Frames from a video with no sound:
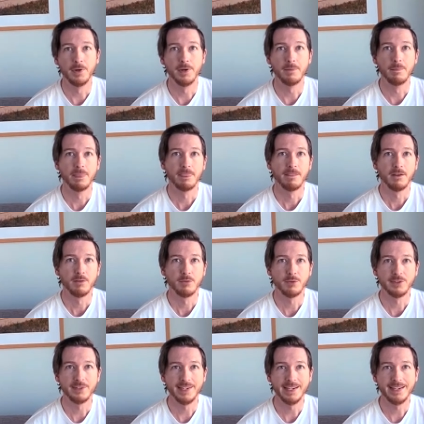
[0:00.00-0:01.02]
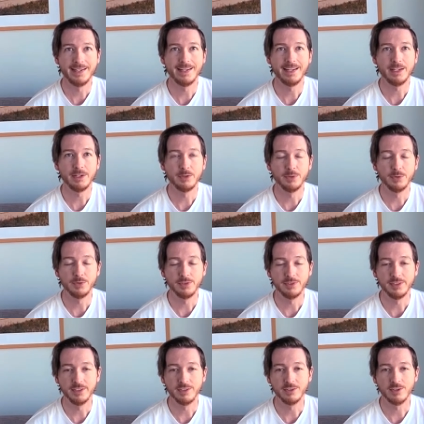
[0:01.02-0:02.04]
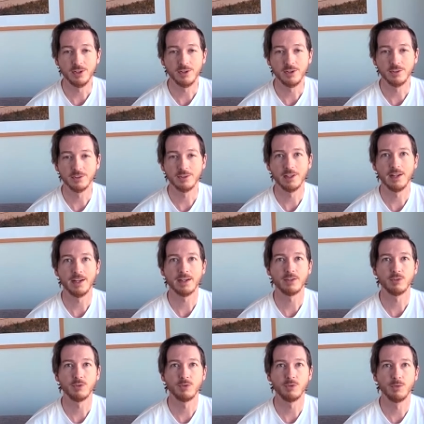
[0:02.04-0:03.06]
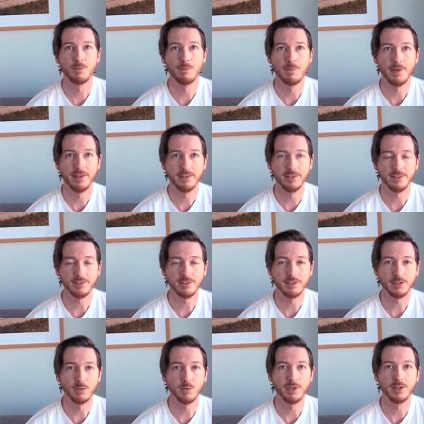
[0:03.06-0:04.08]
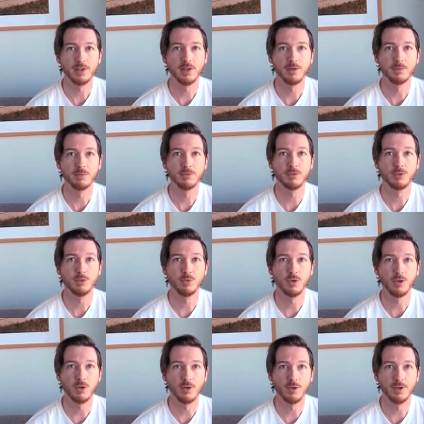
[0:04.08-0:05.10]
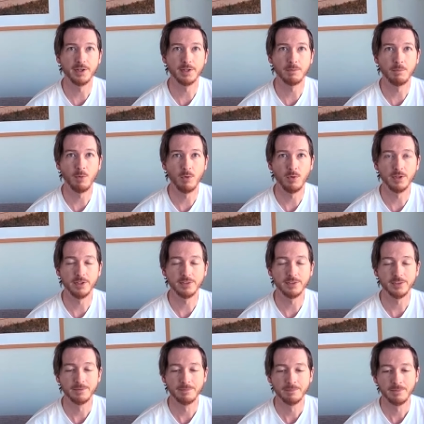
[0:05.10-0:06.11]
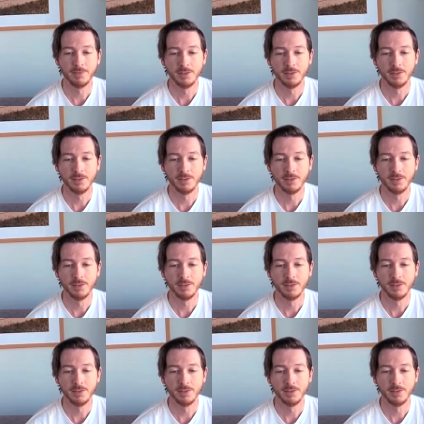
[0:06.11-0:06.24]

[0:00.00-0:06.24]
But for day to day use, these cards lack tremendously when it comes to earning points.